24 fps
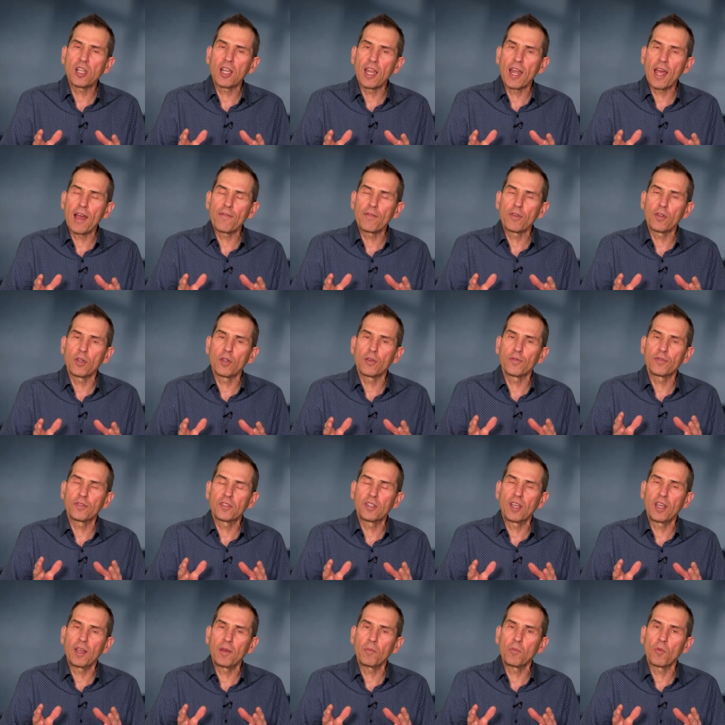level of
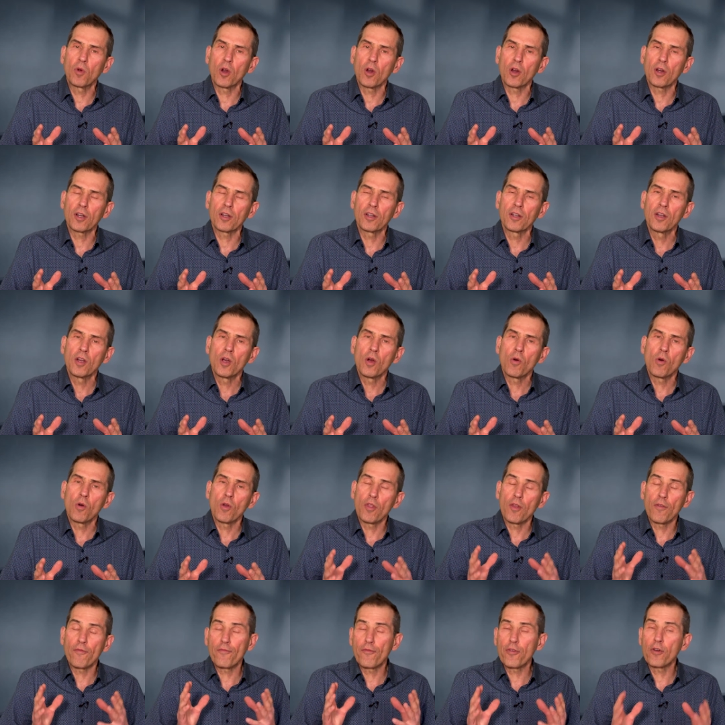teamwork, or
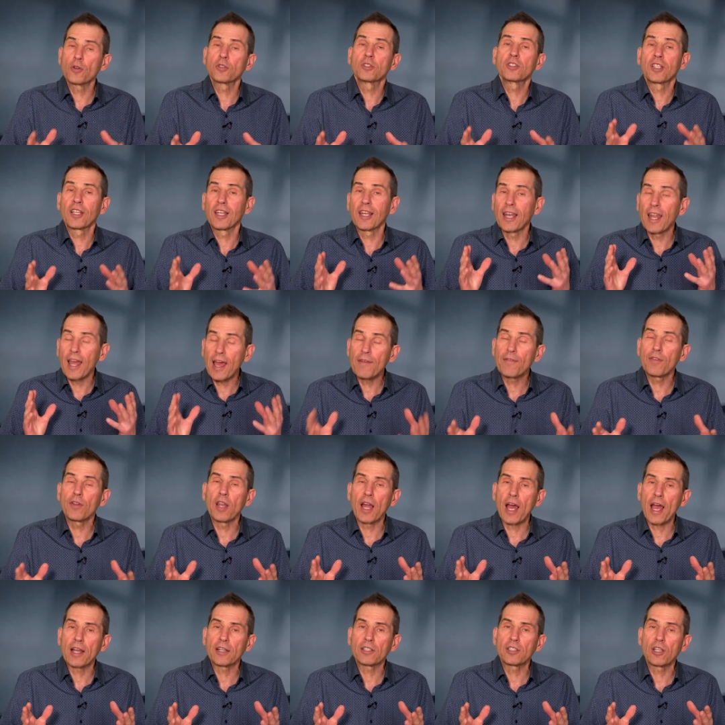the first level
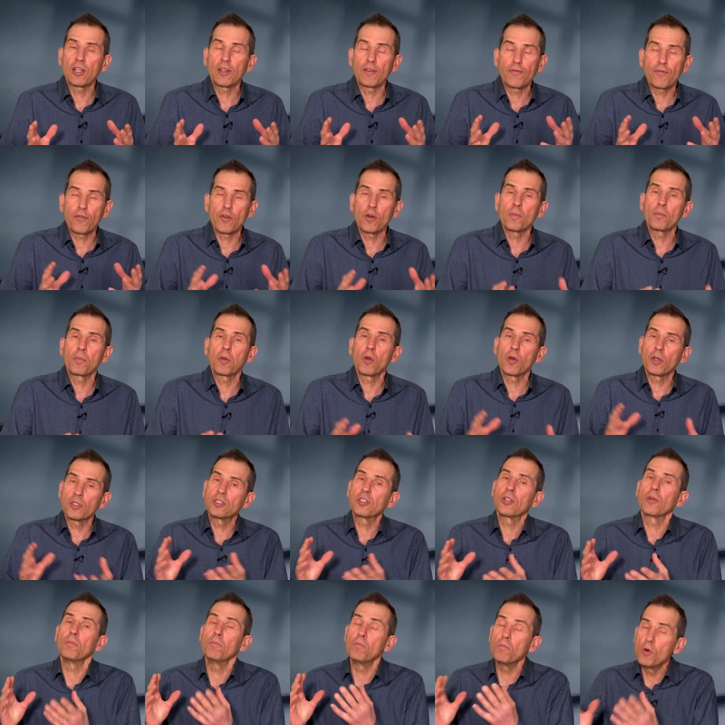actually for employees
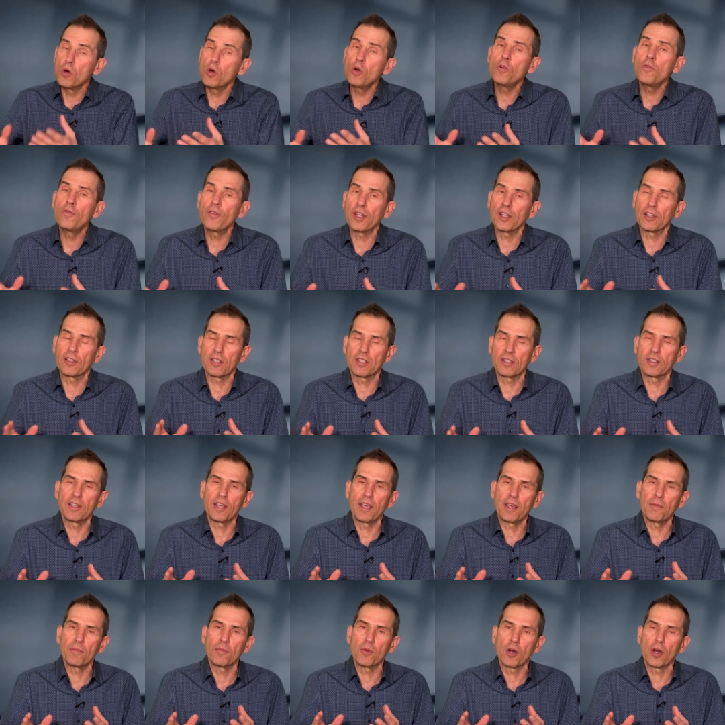to move into
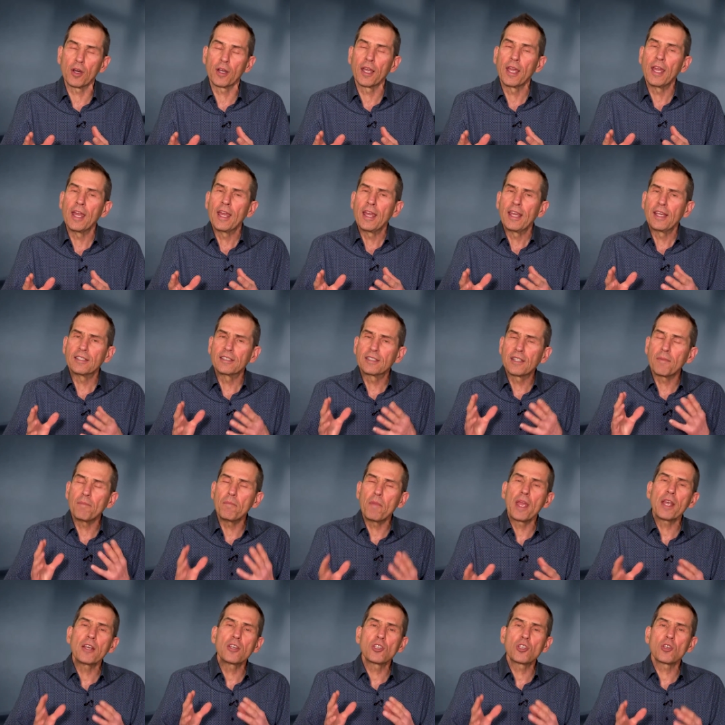teamwork, is to
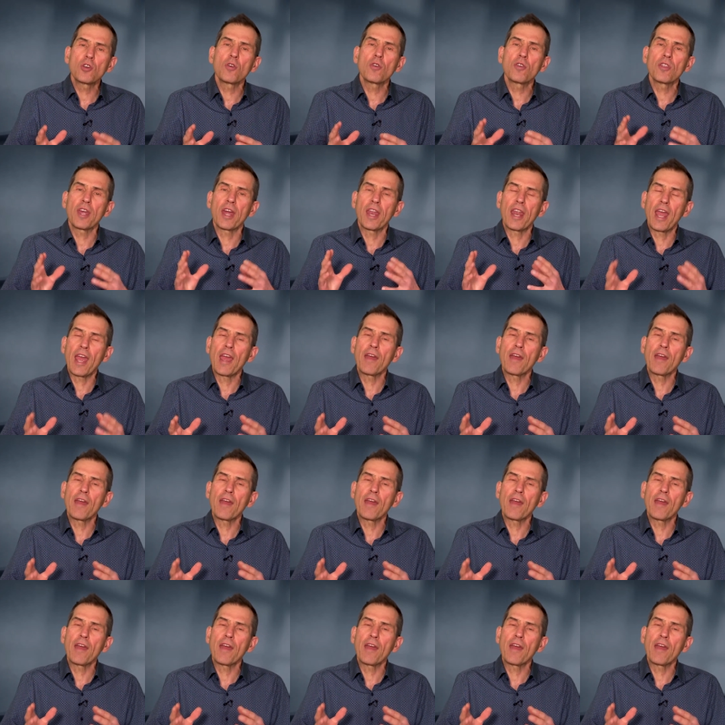make sure that